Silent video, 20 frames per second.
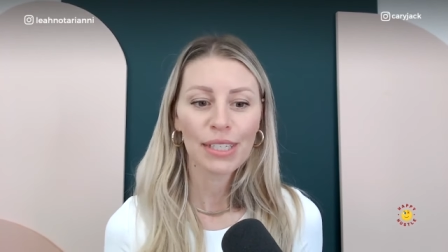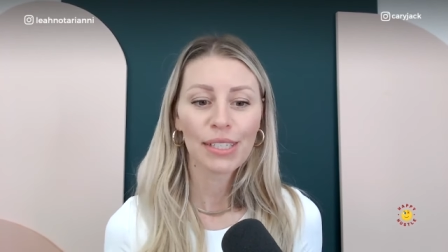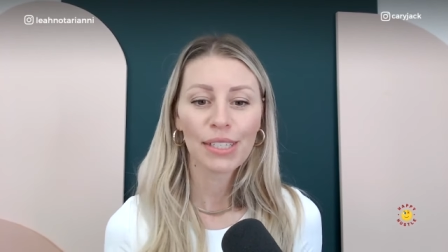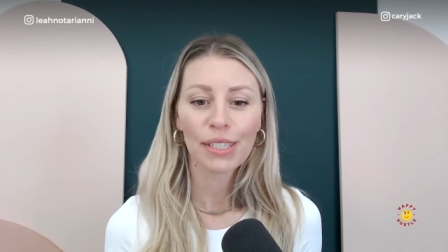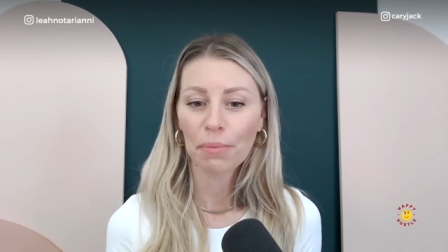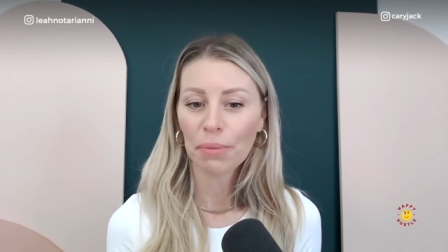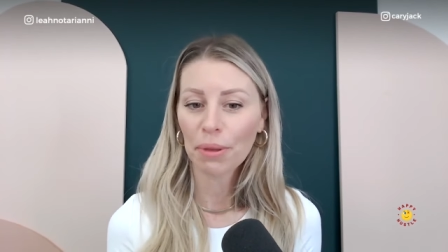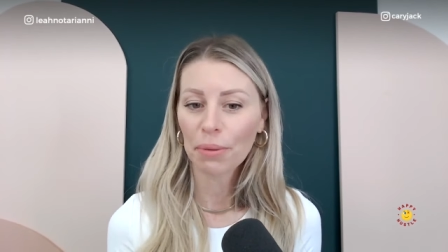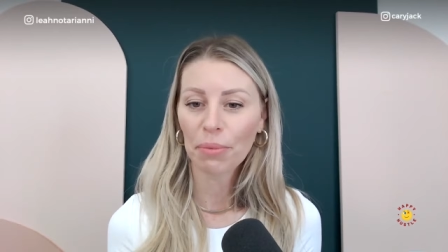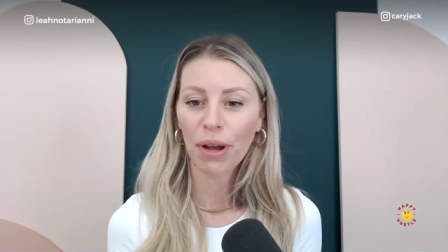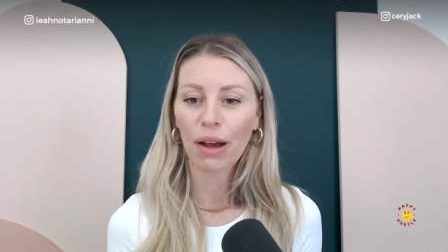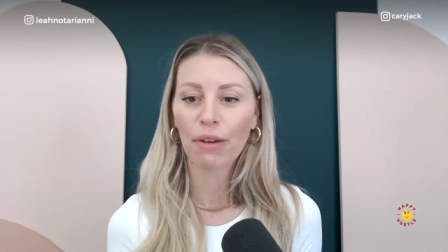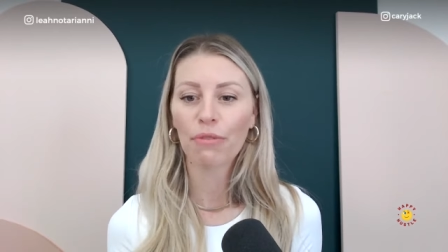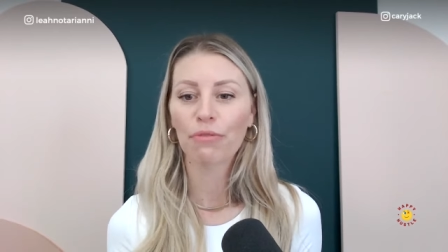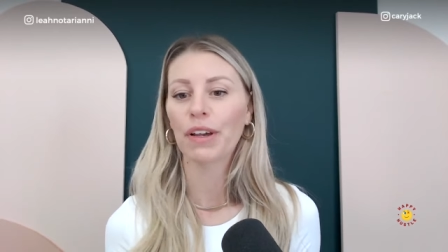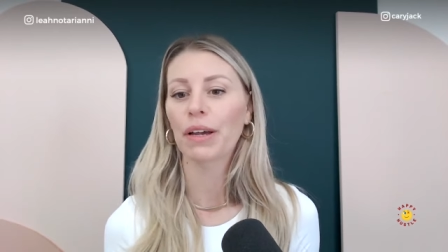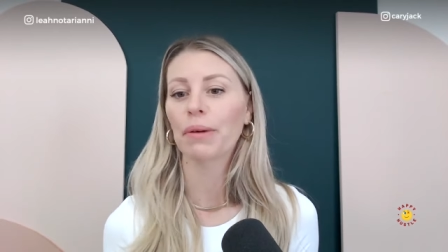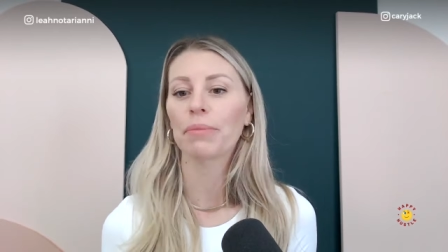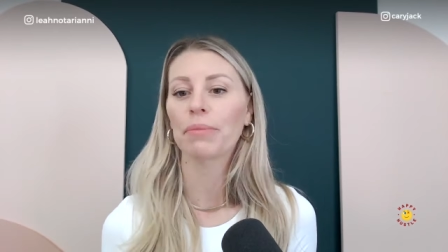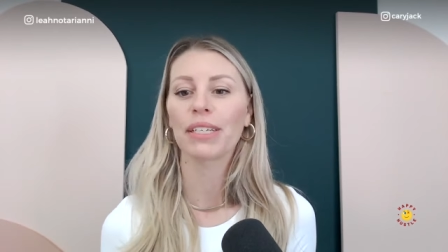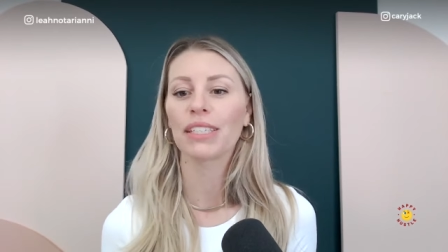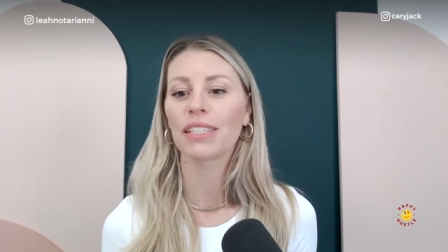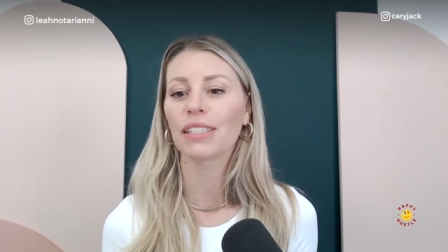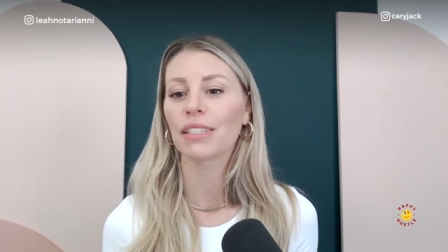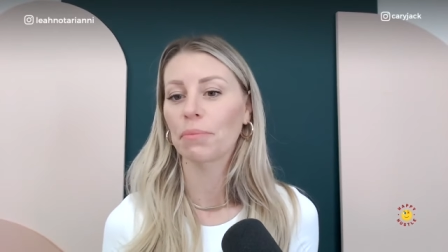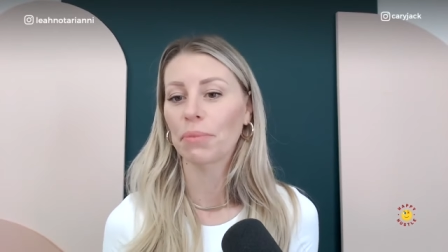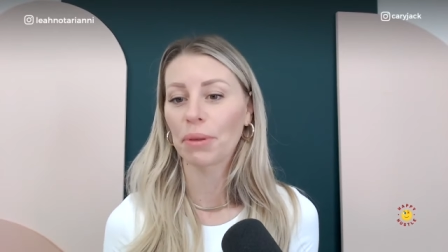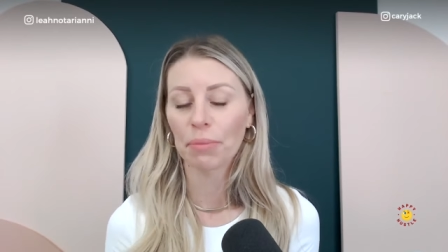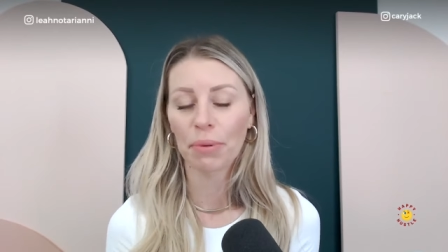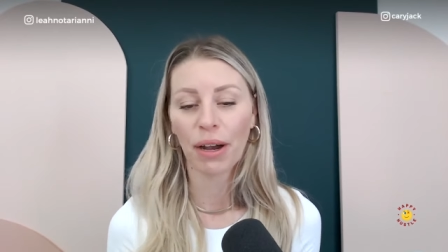some people have families,
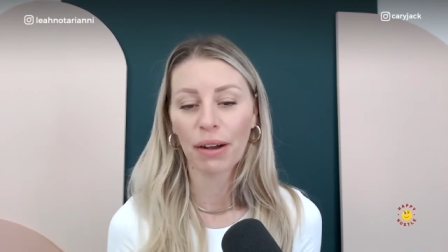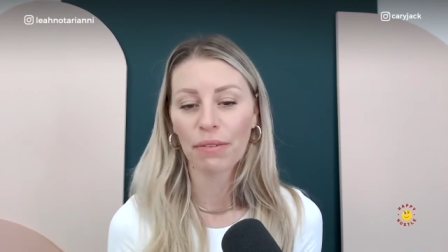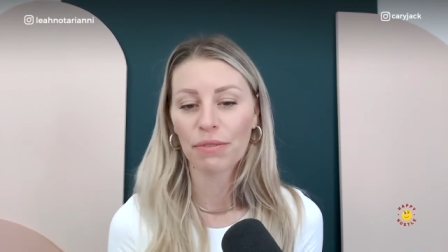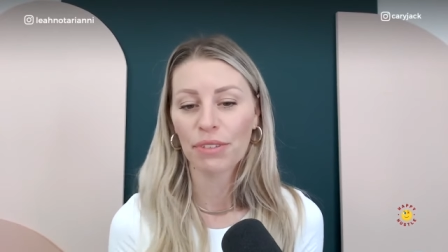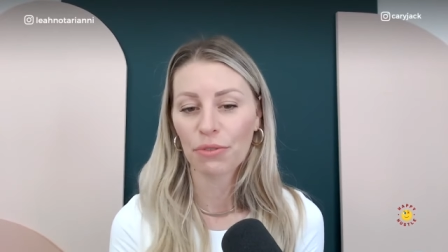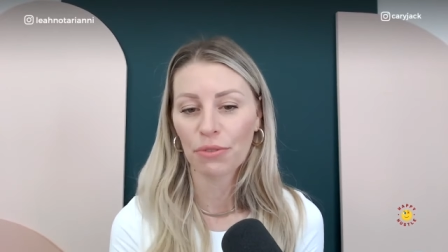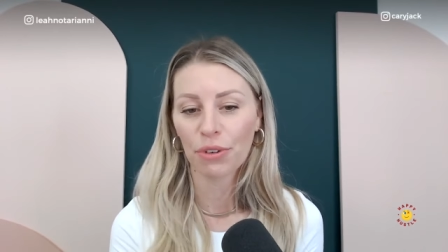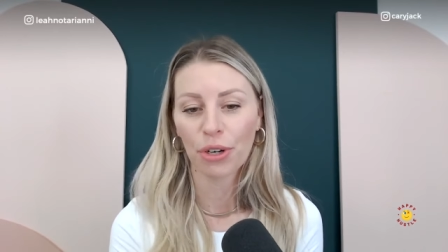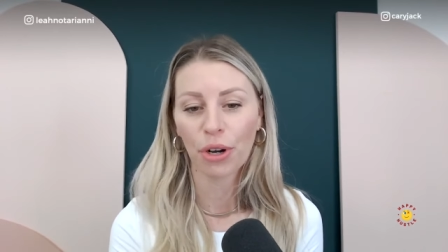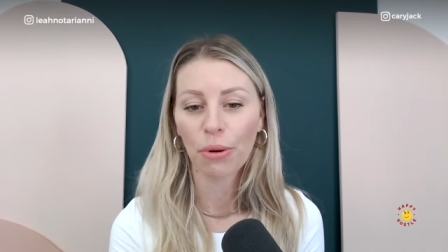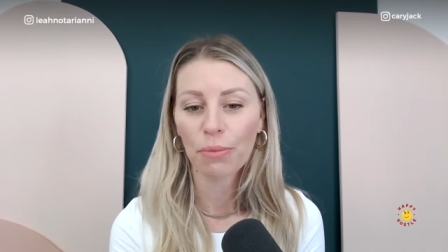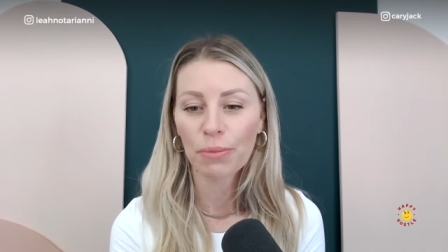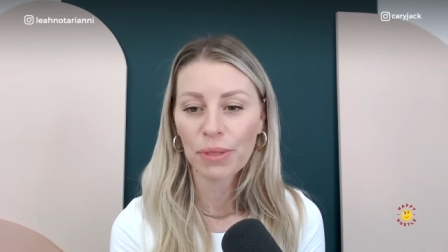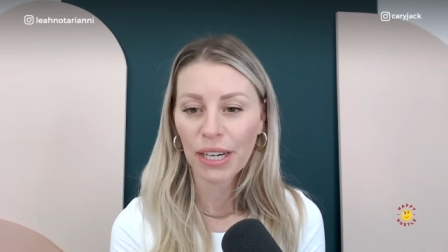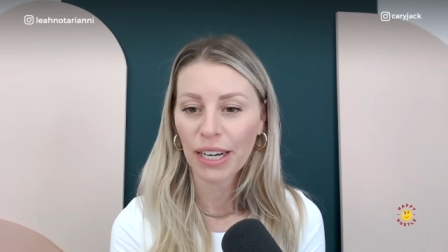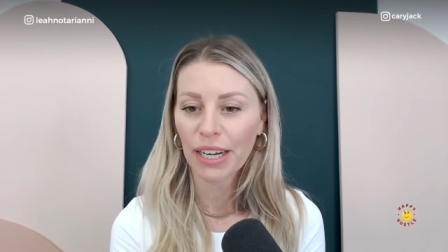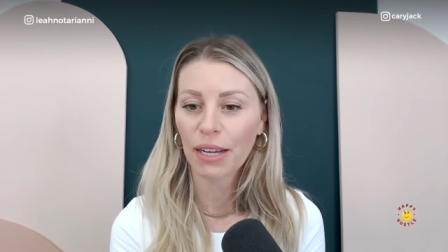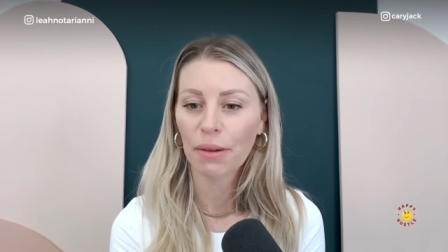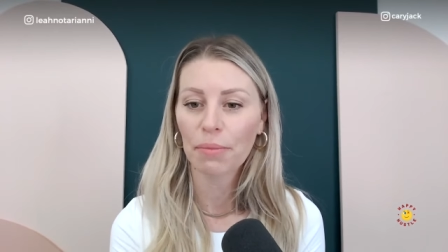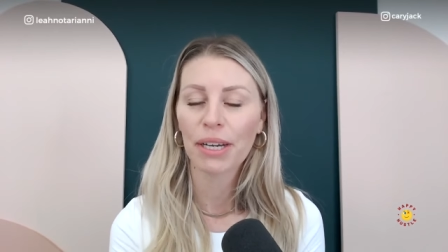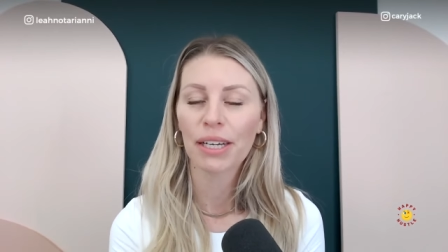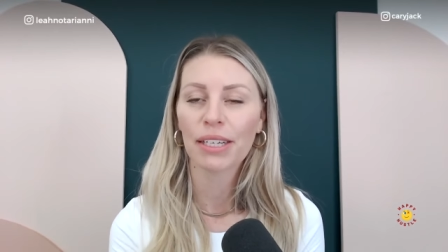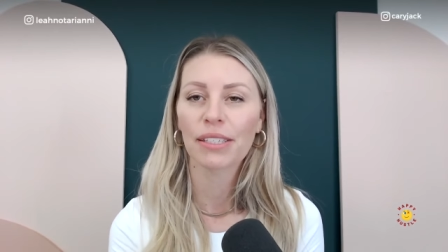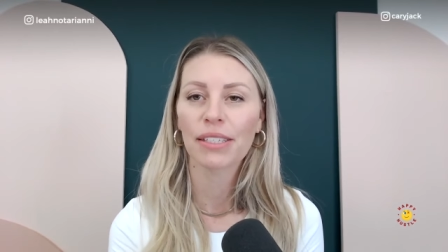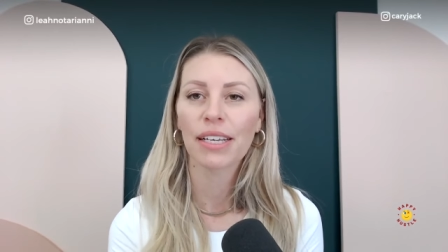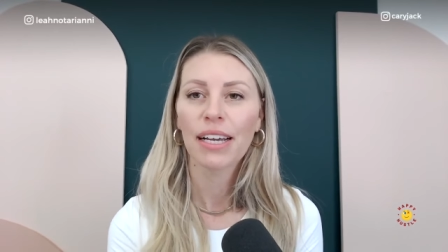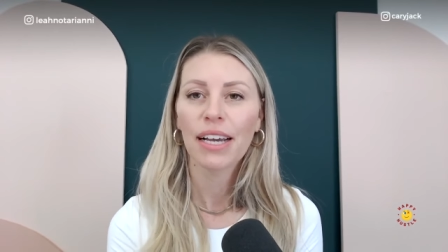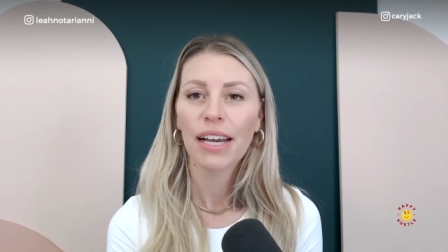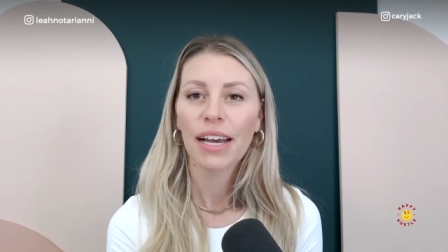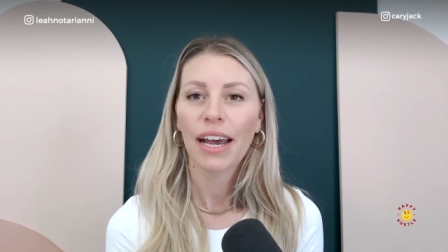some people have different home dynamics,